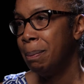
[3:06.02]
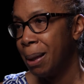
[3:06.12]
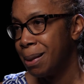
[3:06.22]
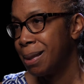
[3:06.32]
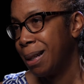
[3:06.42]

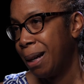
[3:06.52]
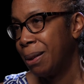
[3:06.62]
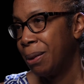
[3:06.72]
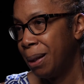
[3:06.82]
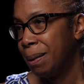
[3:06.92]
must
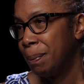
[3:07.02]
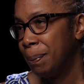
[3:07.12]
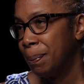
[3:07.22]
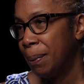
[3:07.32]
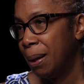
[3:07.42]
honor him.
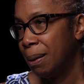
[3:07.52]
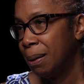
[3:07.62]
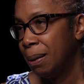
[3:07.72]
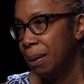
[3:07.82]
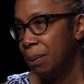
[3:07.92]

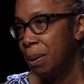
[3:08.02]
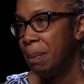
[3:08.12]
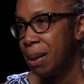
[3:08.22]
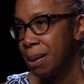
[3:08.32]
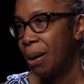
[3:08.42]
We
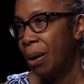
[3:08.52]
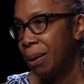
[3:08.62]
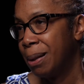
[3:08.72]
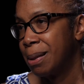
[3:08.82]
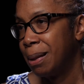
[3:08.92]
must call
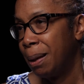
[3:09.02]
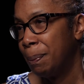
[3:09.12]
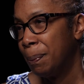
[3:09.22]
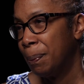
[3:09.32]
his name.